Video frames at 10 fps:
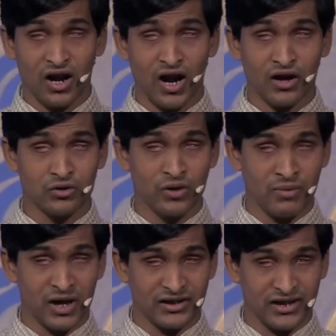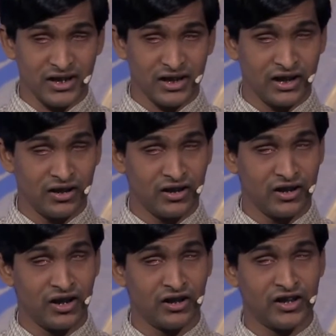To MIT
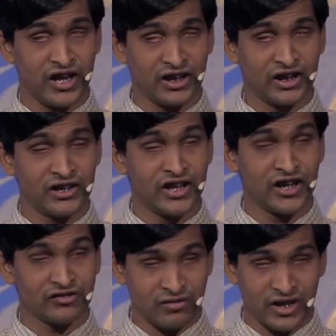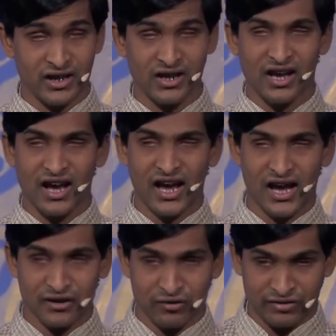in the history. I
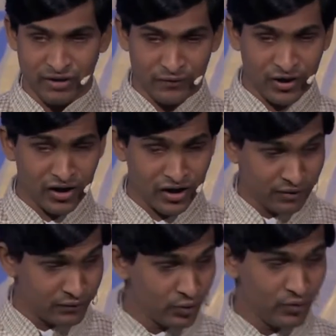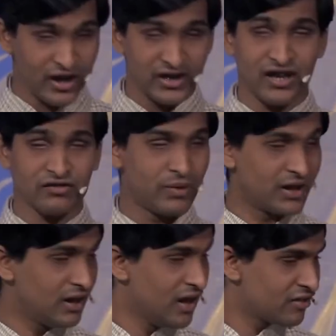had to suffer in a few areas,
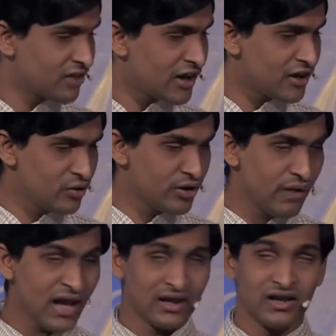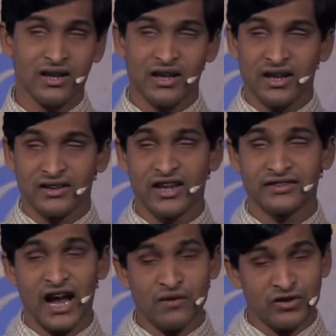but started doing well.
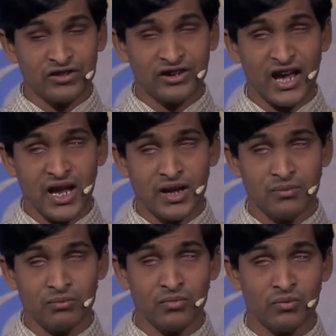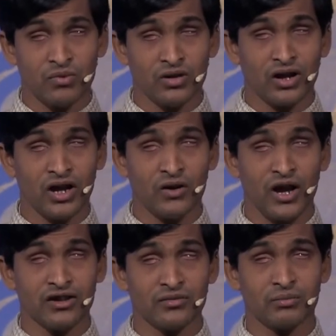Then that was the time, you know,
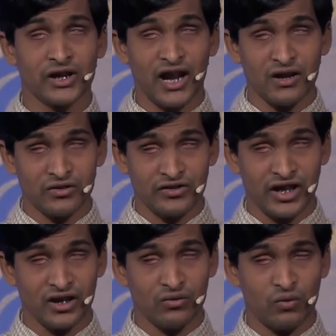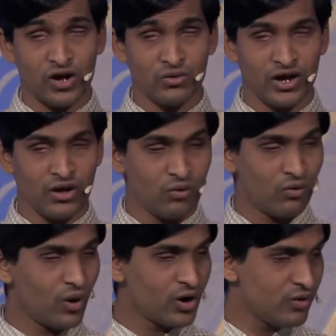I began to think, what do I
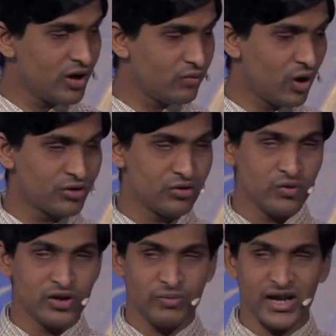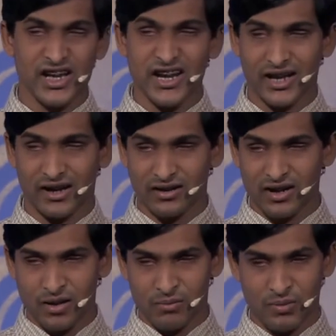want to do with my career?
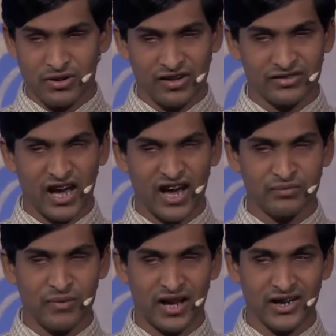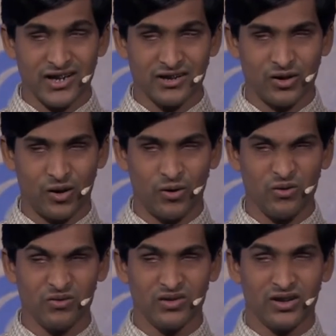Maybe just get married?
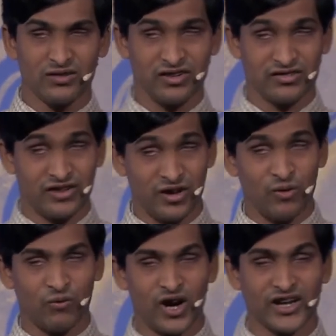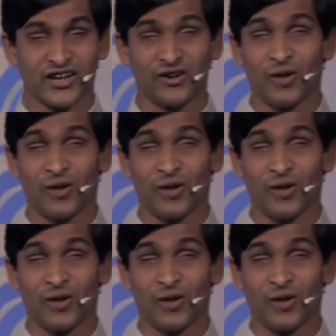No. Just, you know, work in